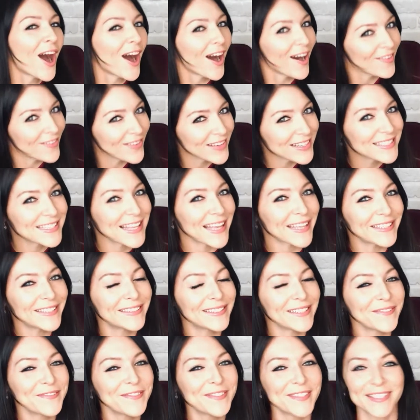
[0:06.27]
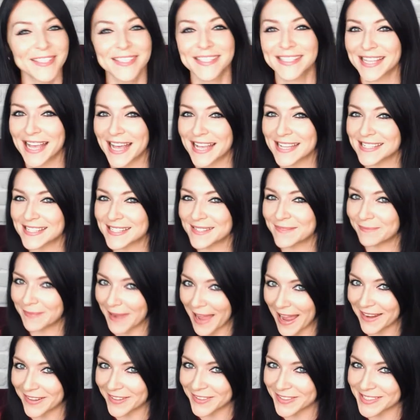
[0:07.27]
of executive success
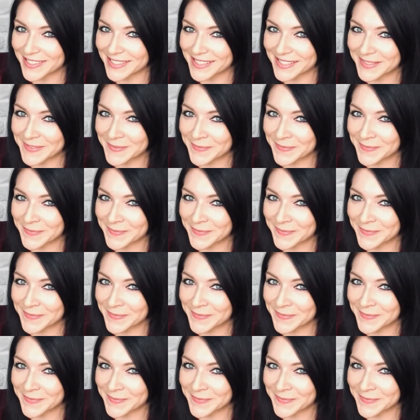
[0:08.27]
planners.